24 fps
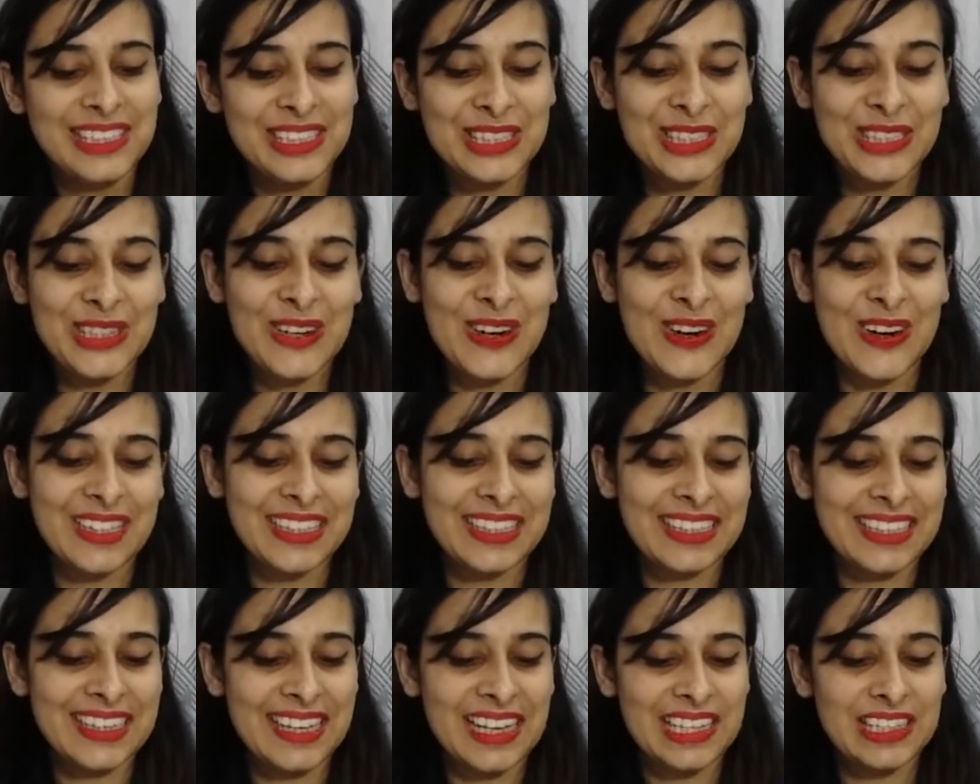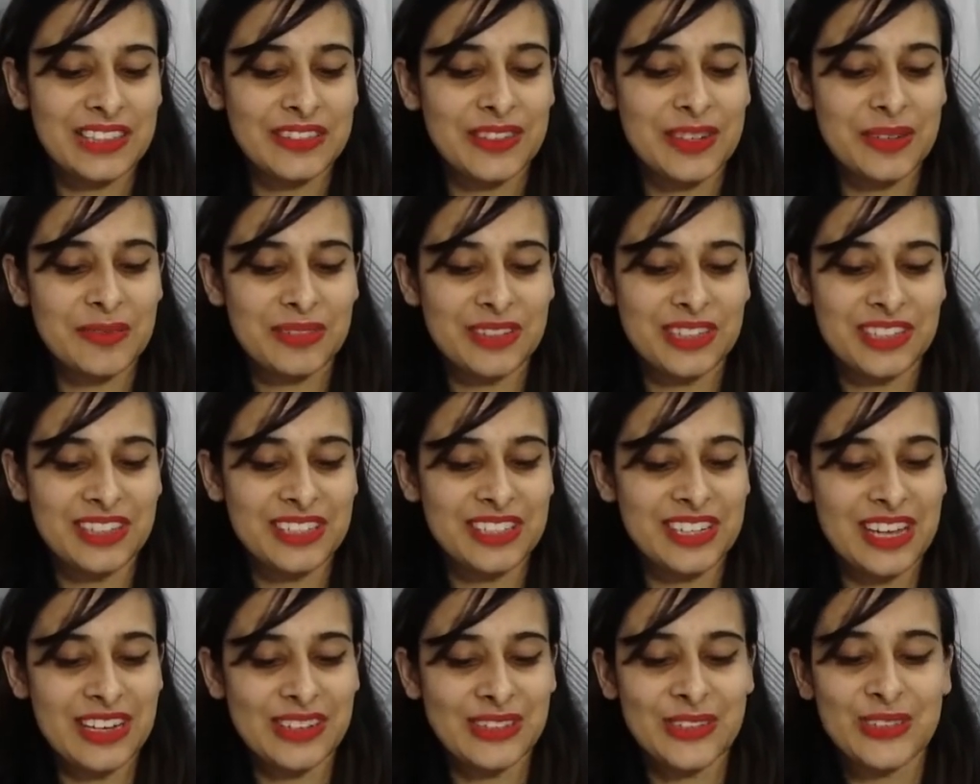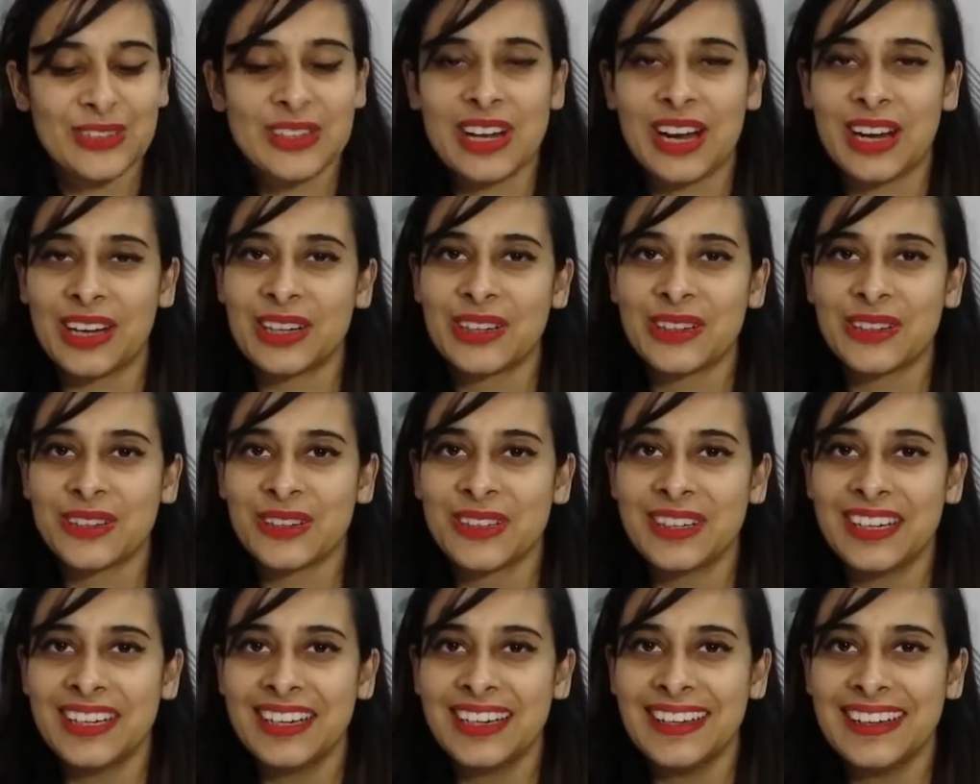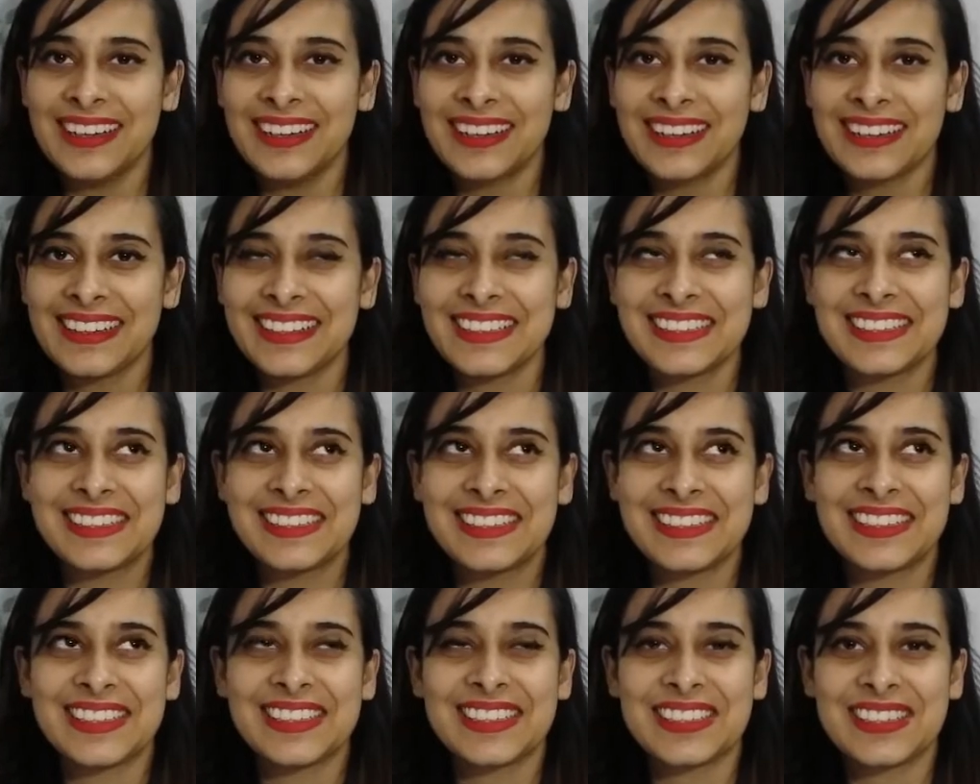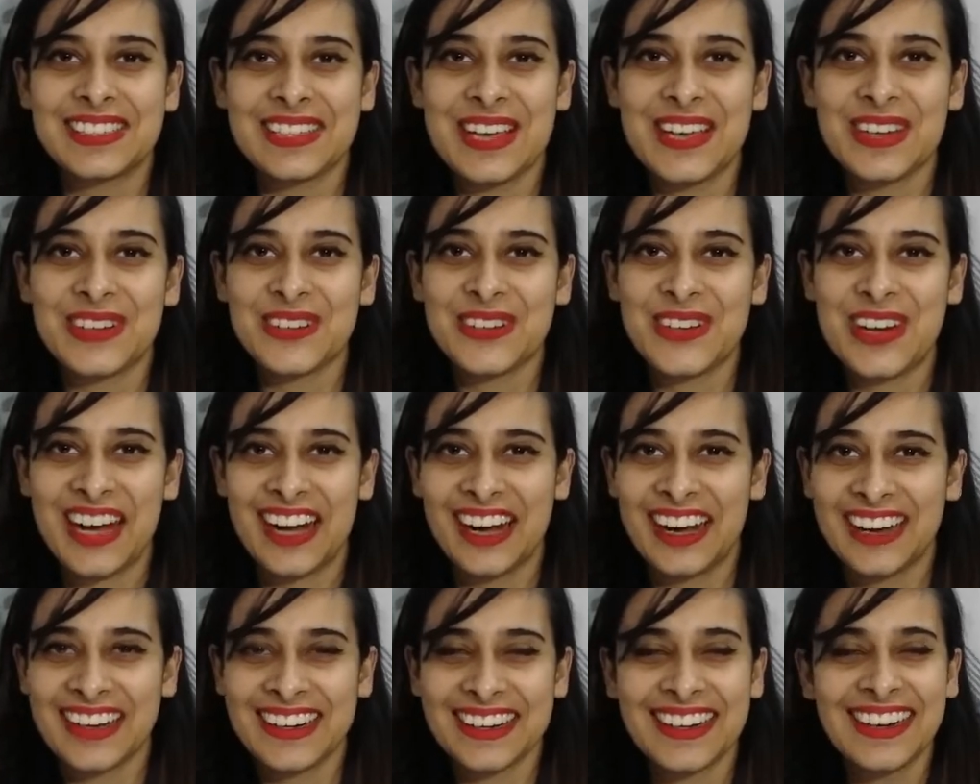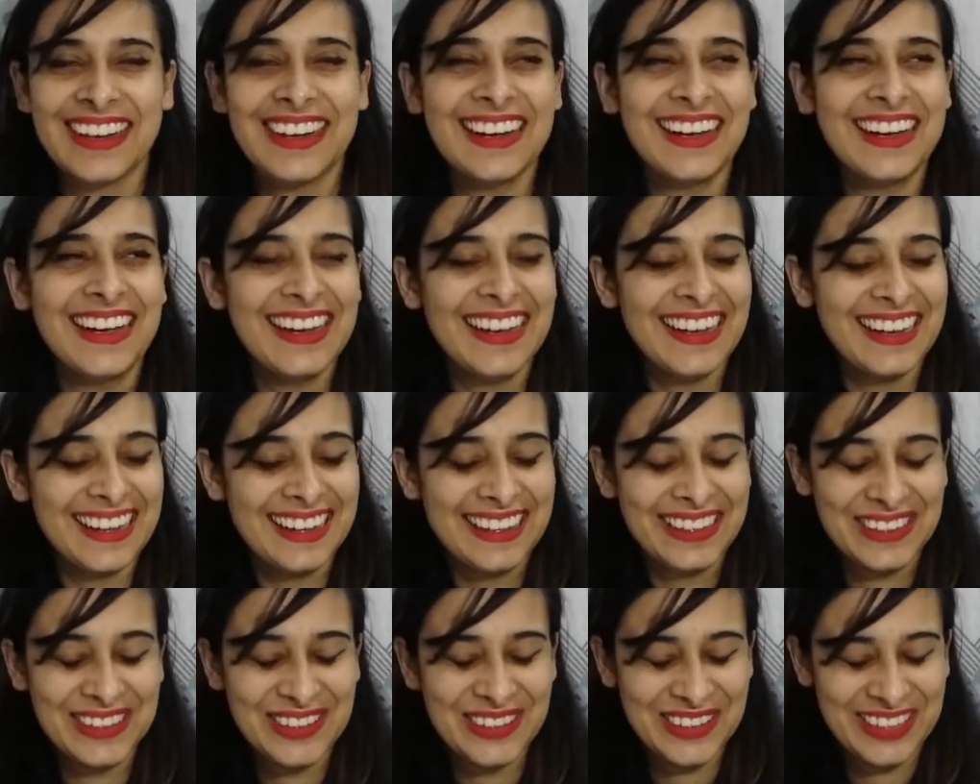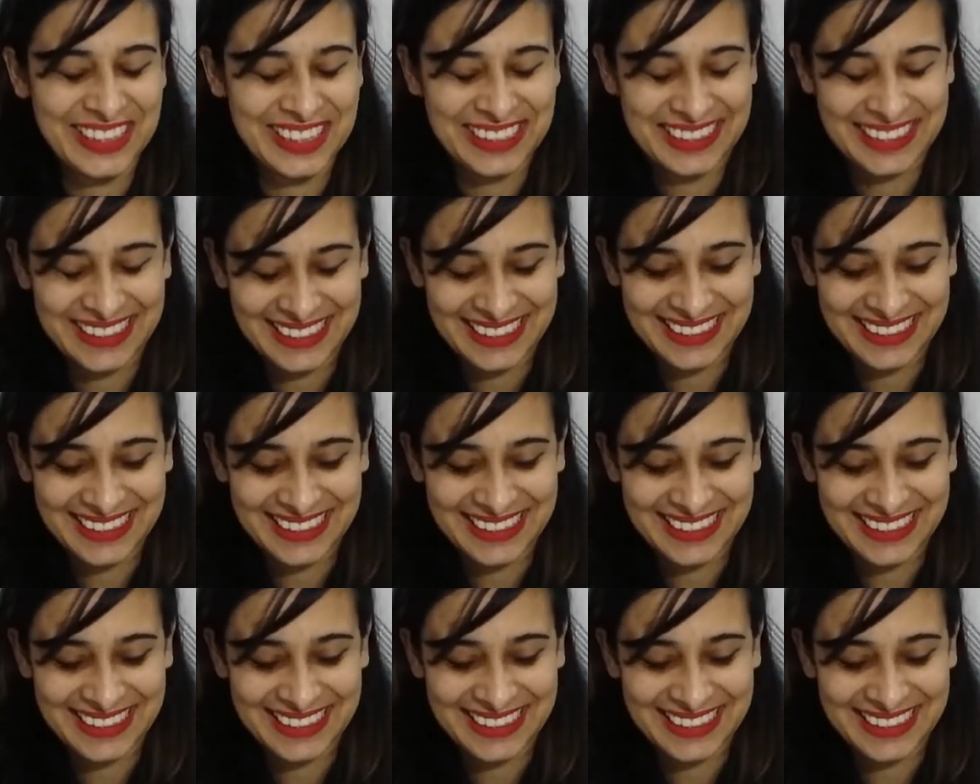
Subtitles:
She got a text from Cristiano Ronaldo. Cristiano R. What?